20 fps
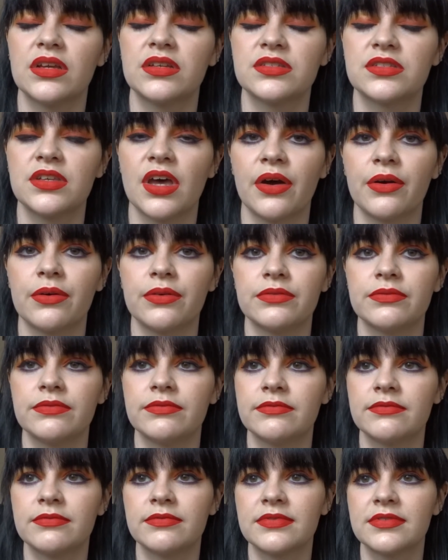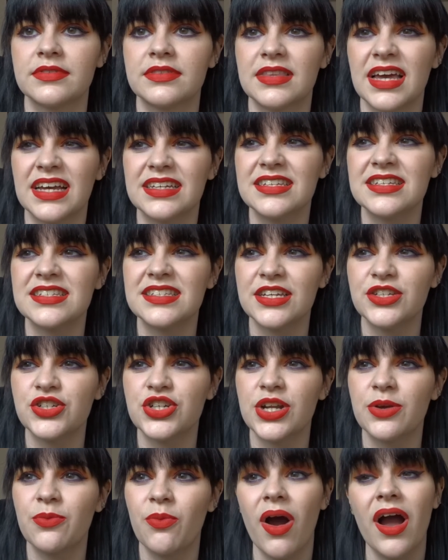So that's
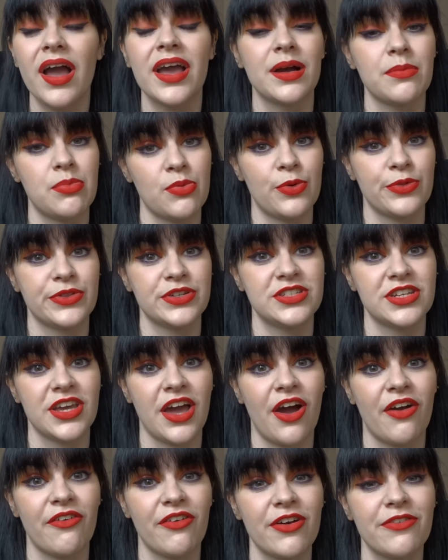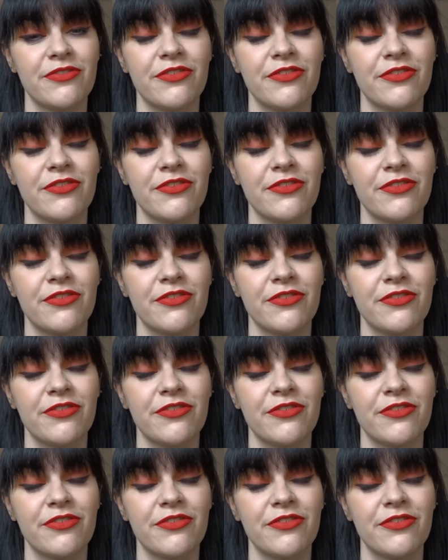essentially why I bought the tiara.